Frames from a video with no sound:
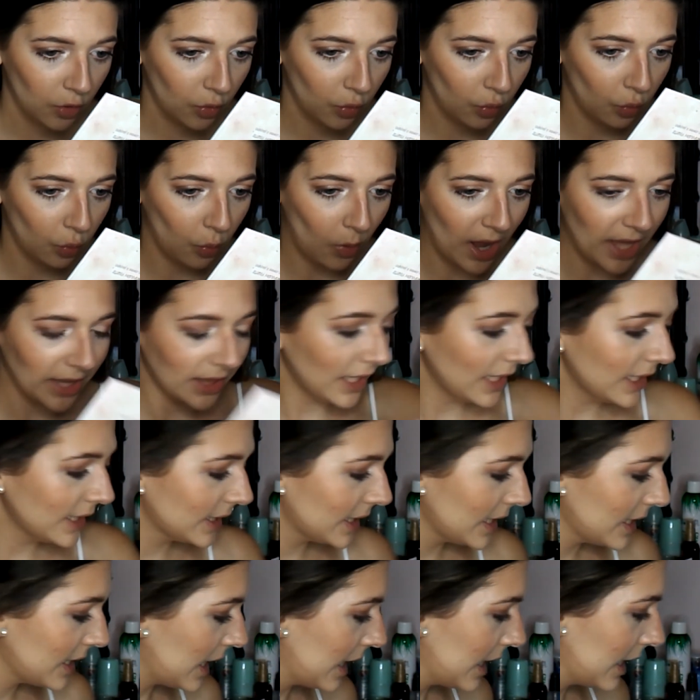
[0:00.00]
one
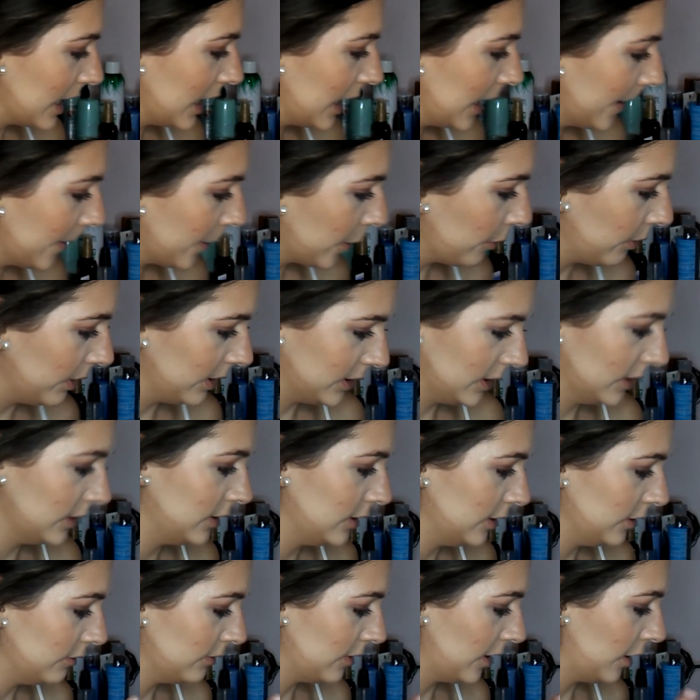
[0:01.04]
last thing I am going to
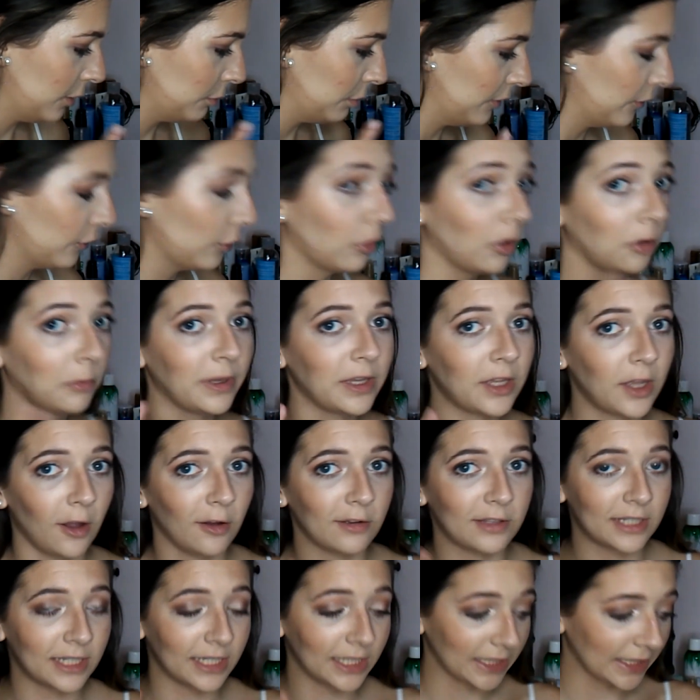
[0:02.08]
do though before we
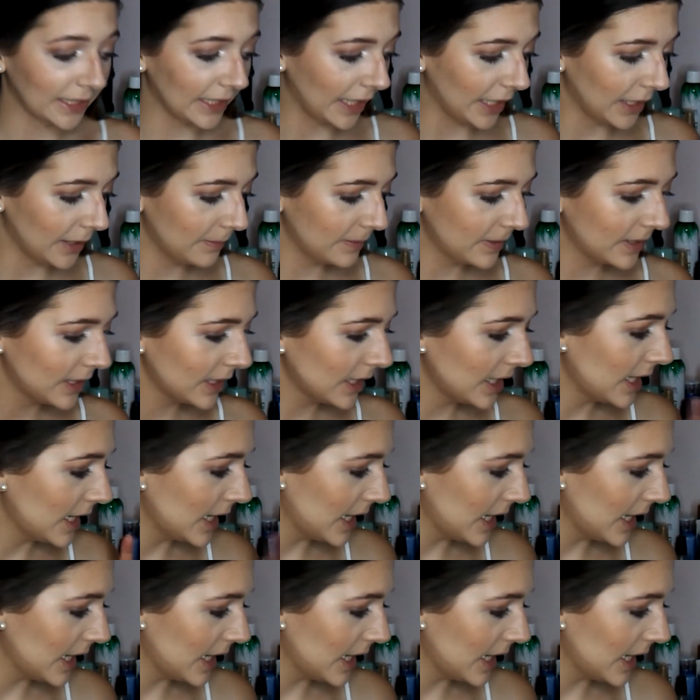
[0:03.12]
go to lips